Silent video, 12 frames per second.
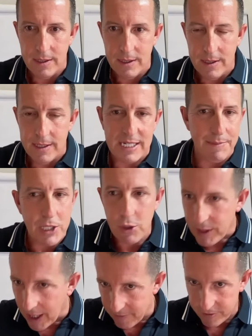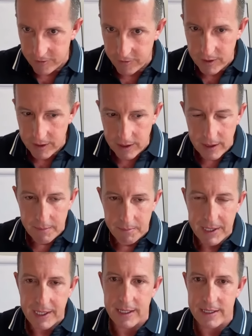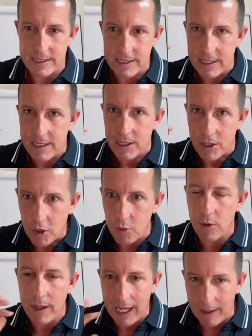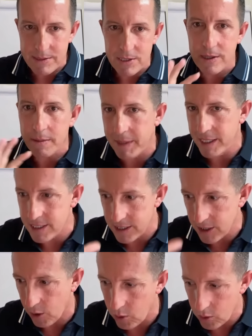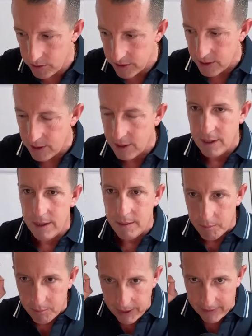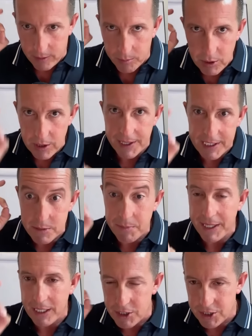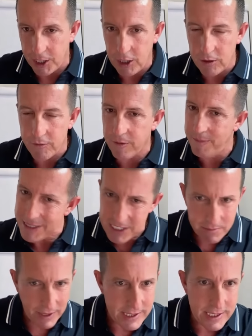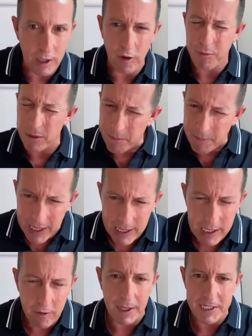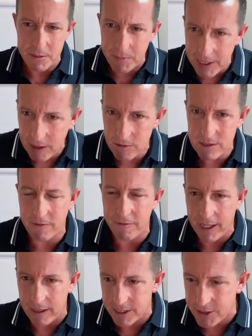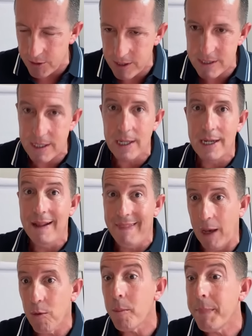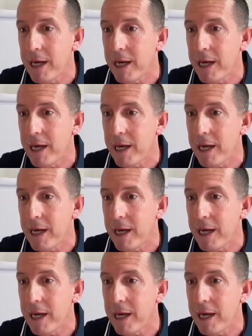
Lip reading: something you got for free, because you will absolutely miss the gold and the brilliance being shared from not just myself, but many of my speakers and students that will be